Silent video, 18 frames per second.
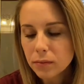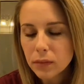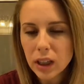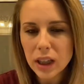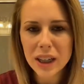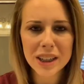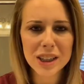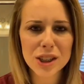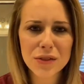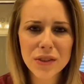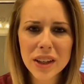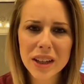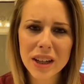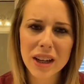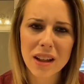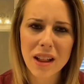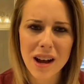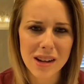I just feel like
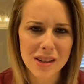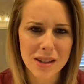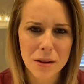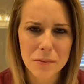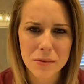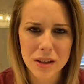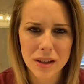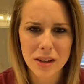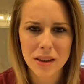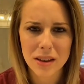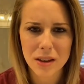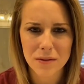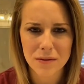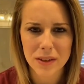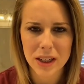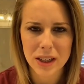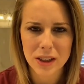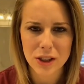it clogs up the
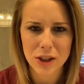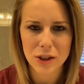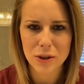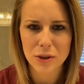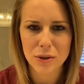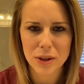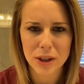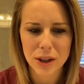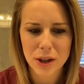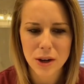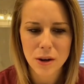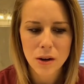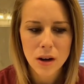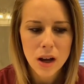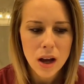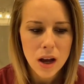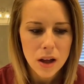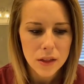feed too.
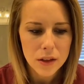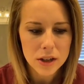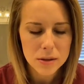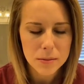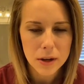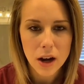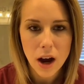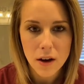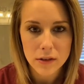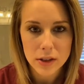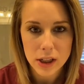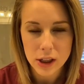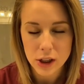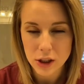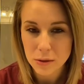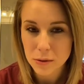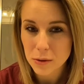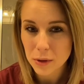There's been
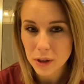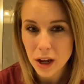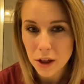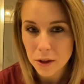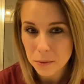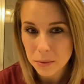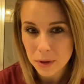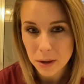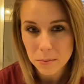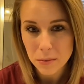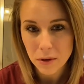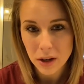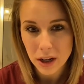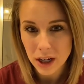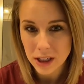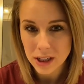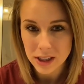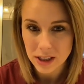conversations between other people,
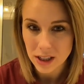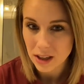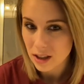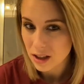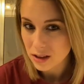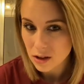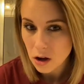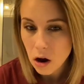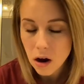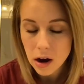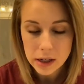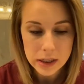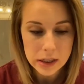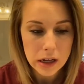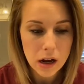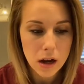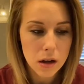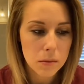and I just think that's
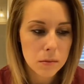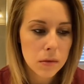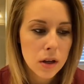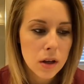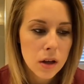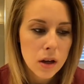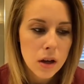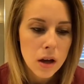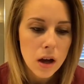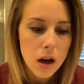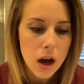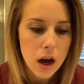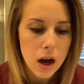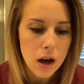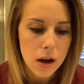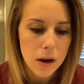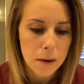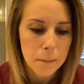awesome.
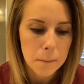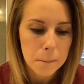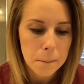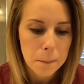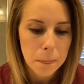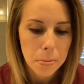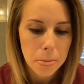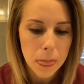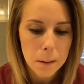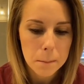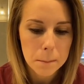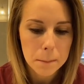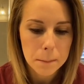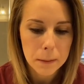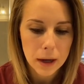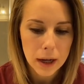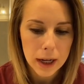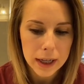
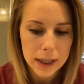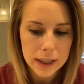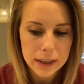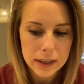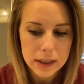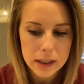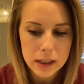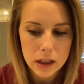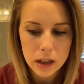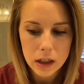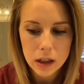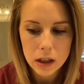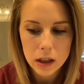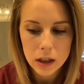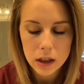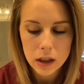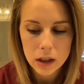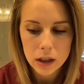But
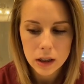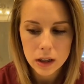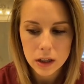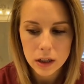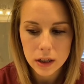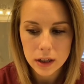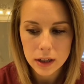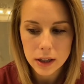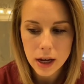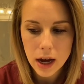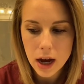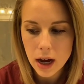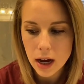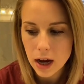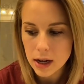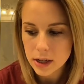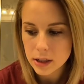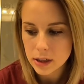yeah,
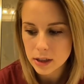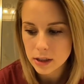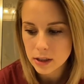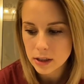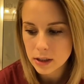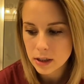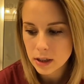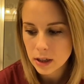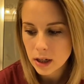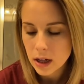I just